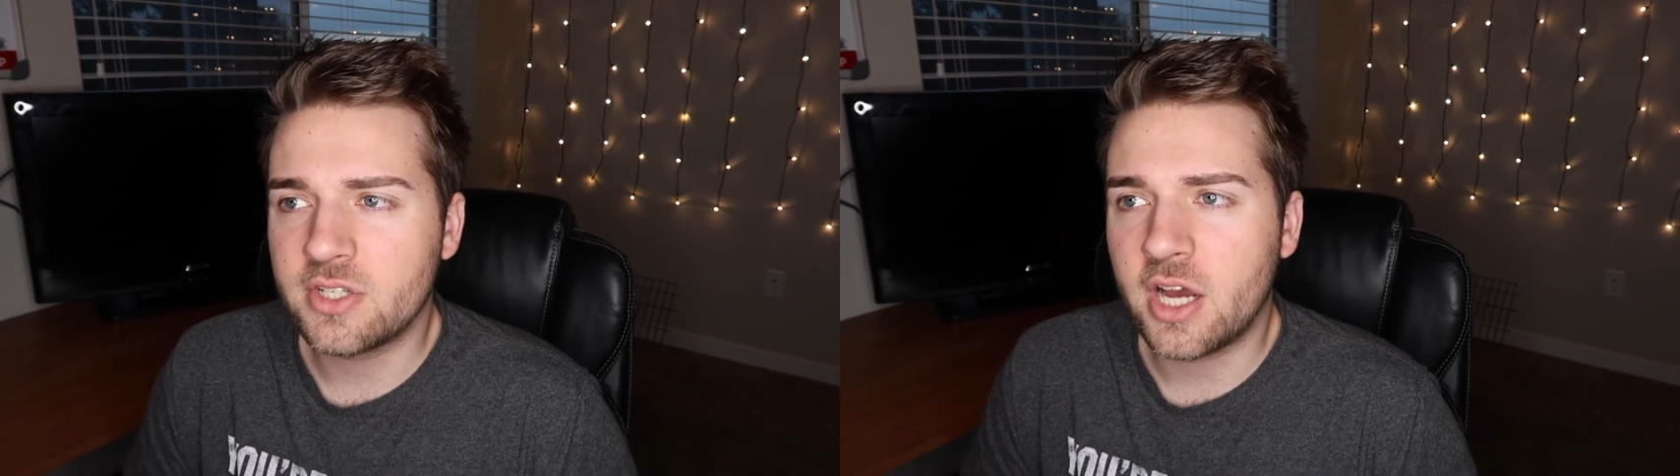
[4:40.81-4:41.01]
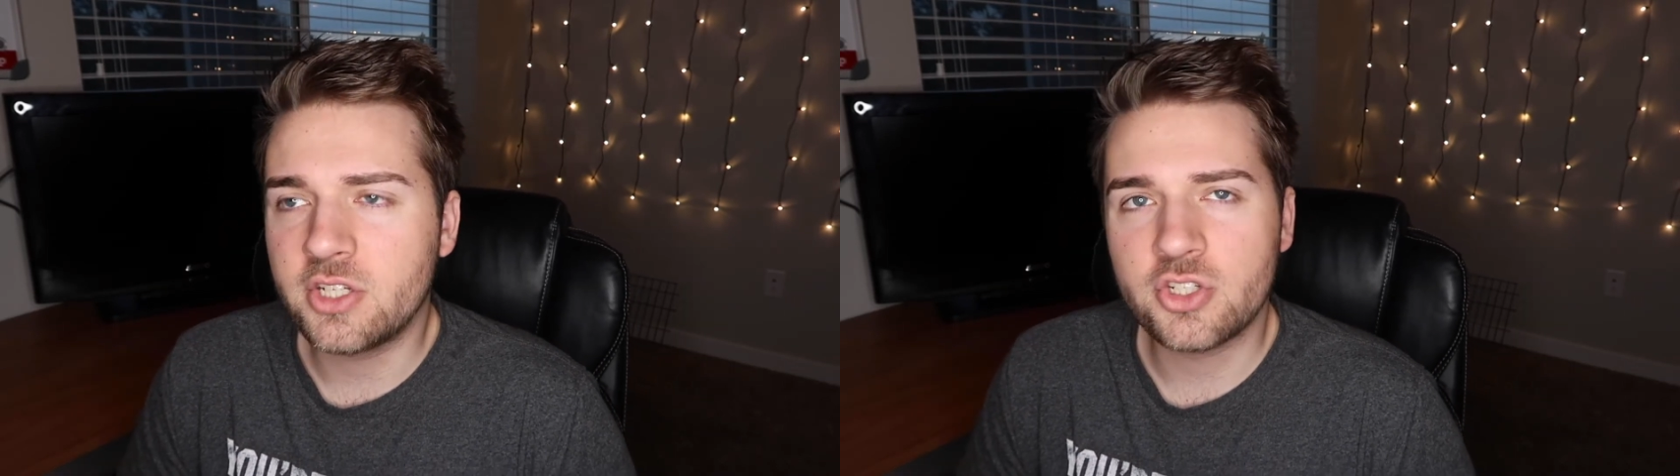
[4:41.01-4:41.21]

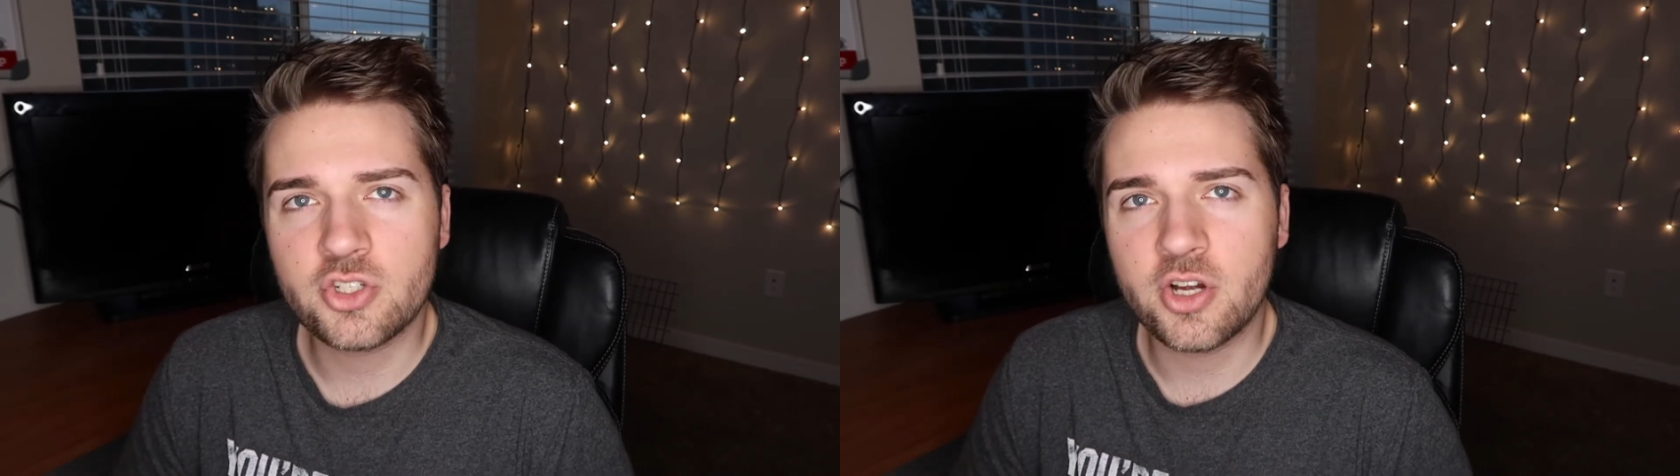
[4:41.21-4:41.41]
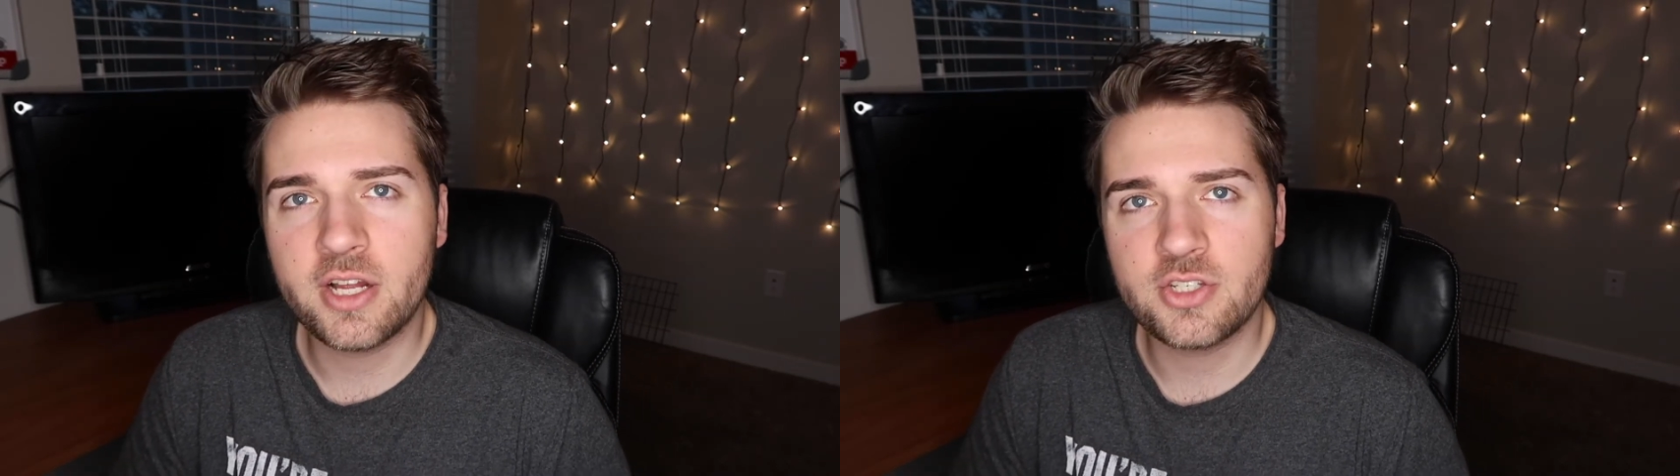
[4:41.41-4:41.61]
I
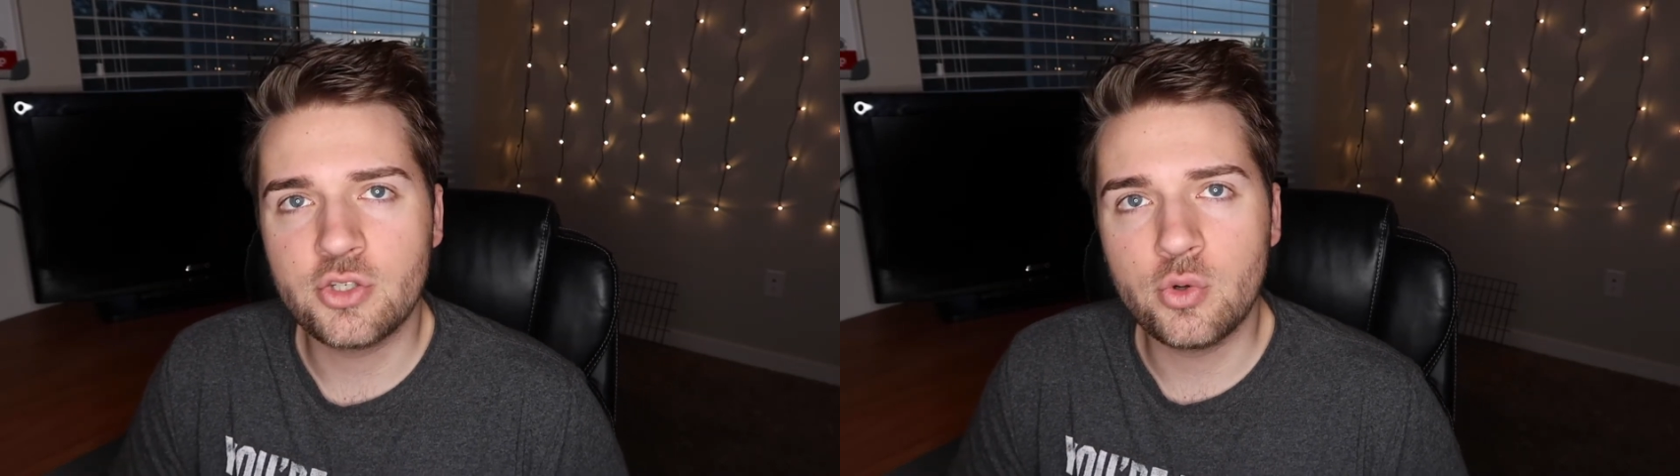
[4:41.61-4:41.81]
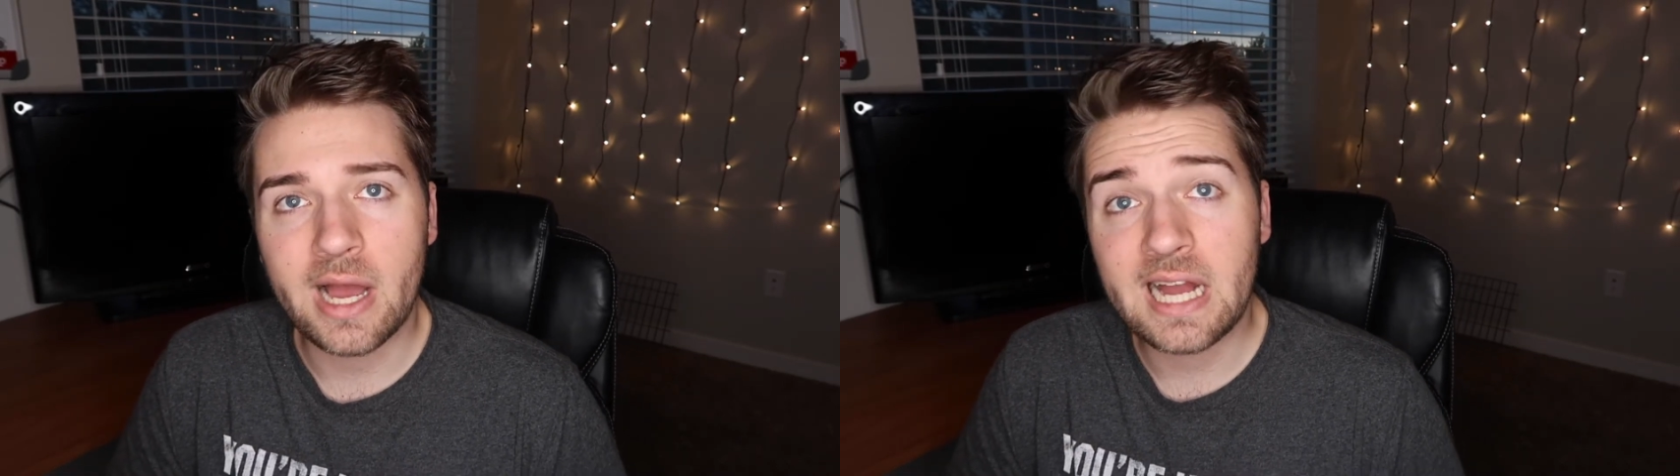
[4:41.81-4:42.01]
just try
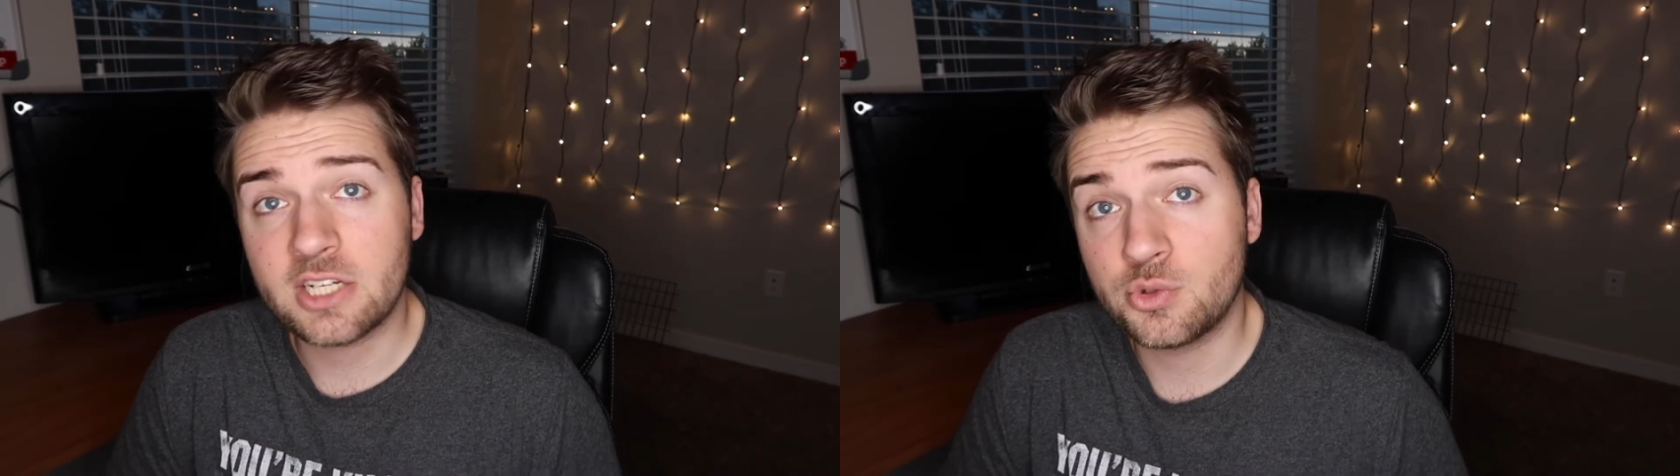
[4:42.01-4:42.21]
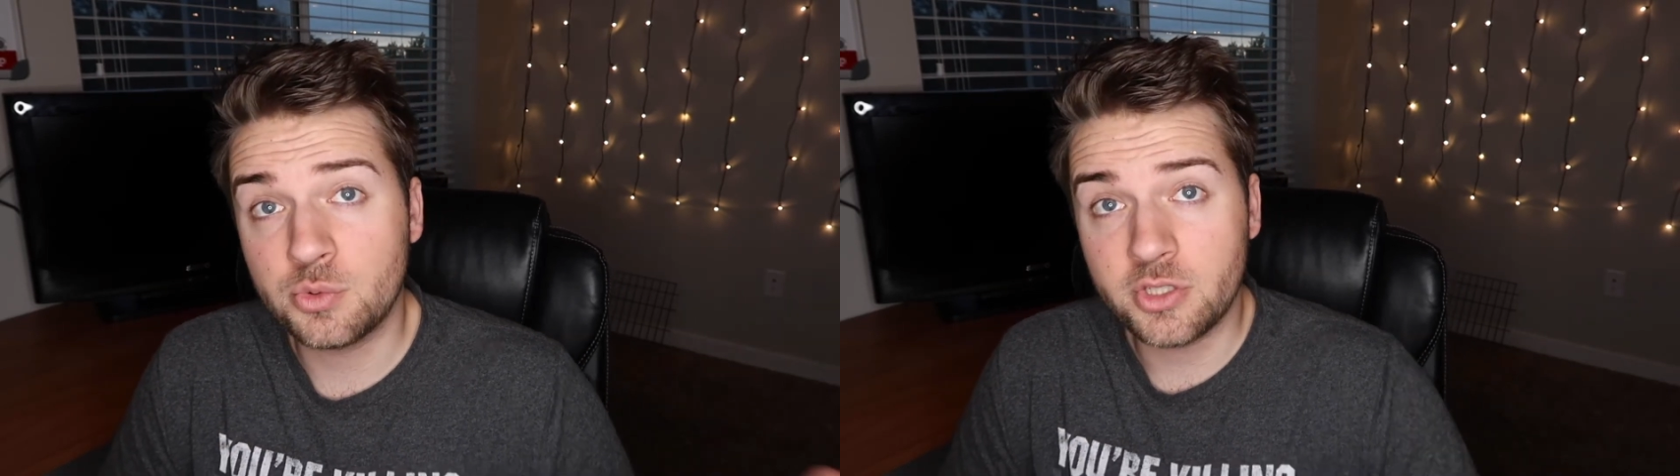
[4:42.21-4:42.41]
to act